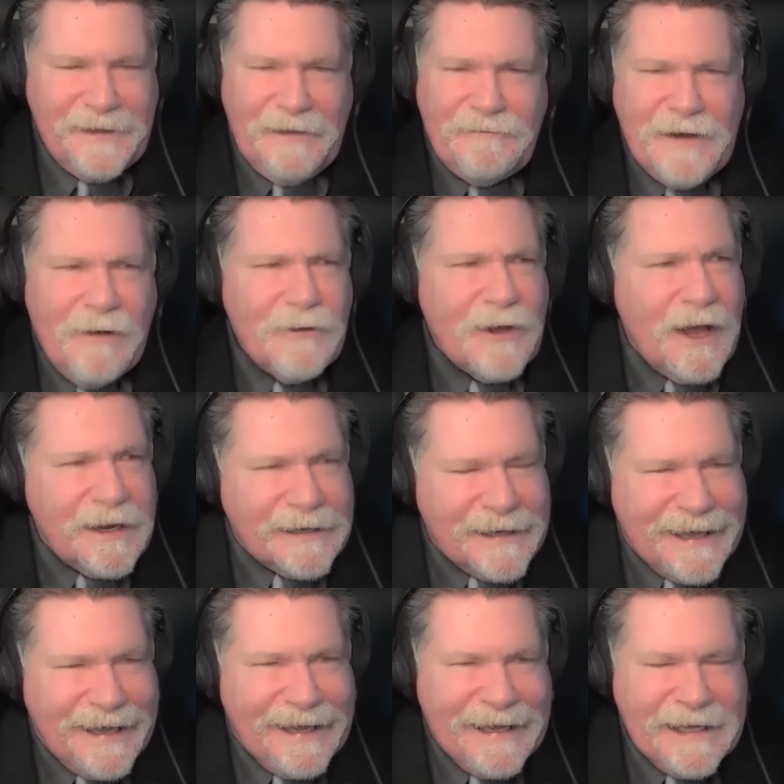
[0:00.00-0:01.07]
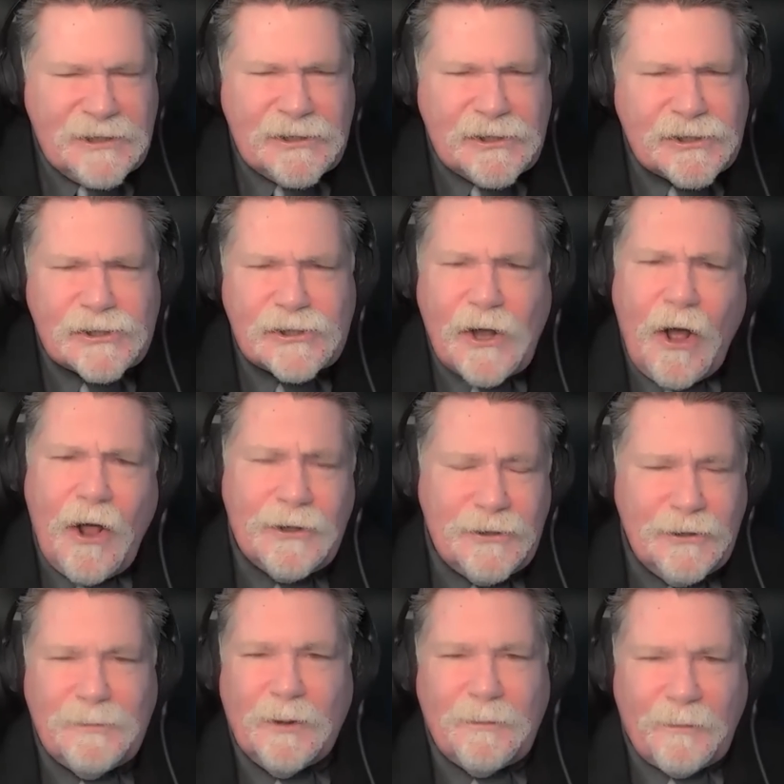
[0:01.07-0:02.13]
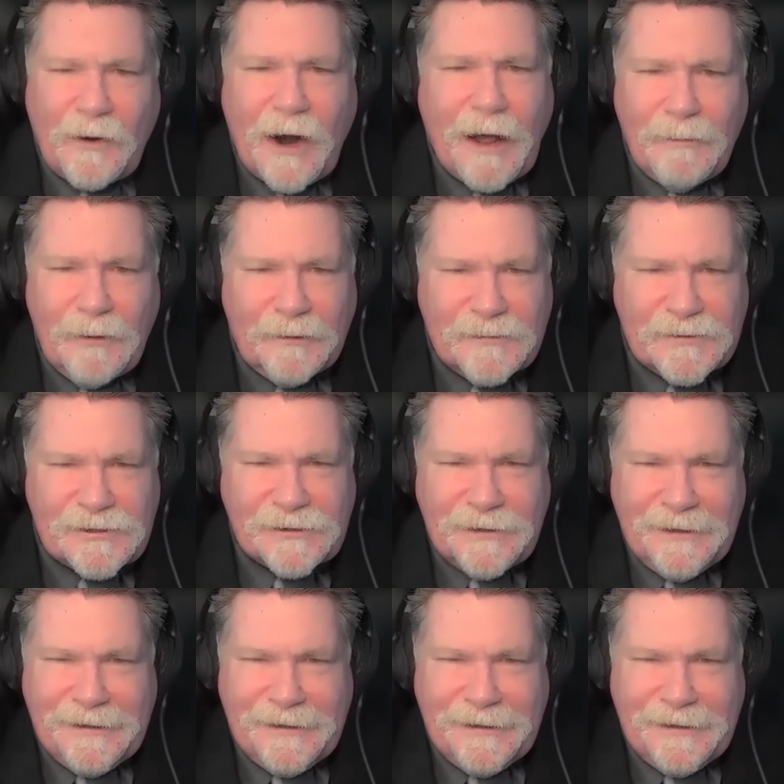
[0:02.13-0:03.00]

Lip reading: They've now got insoluble problems.